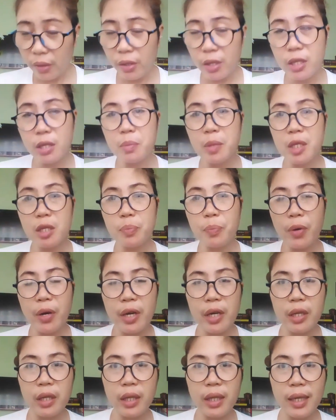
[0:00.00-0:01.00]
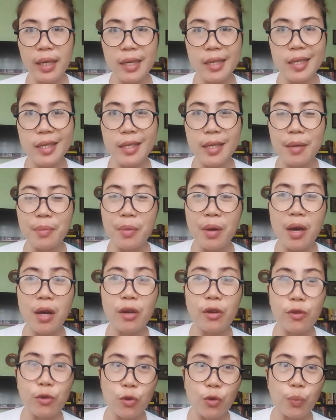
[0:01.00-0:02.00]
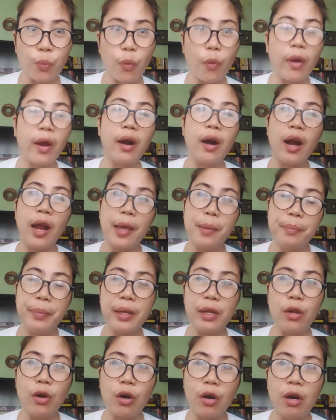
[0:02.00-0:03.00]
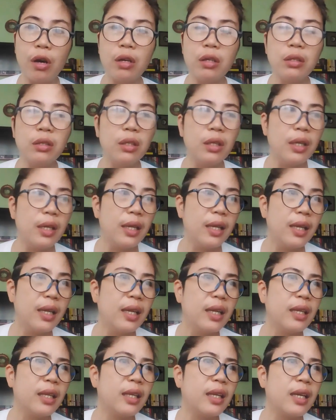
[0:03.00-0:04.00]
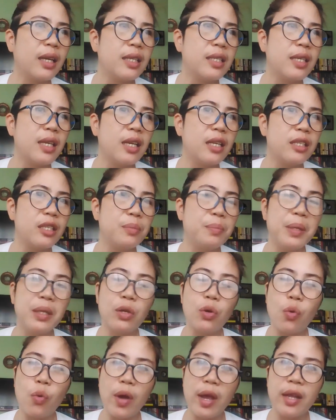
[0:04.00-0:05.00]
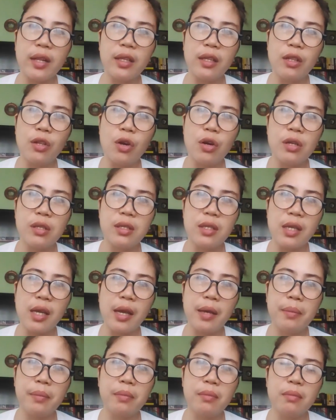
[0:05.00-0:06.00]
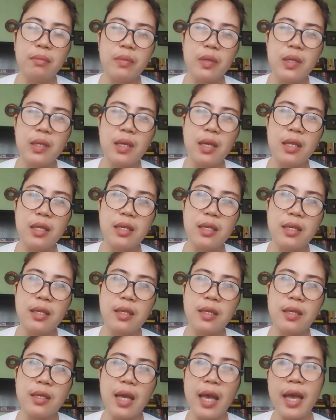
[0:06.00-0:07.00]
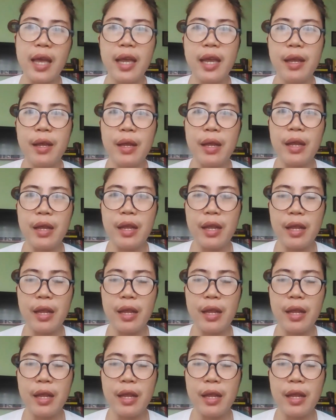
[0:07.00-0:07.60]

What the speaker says: Christmas parties ng mga group where I belong kasi it's been quite a long time since I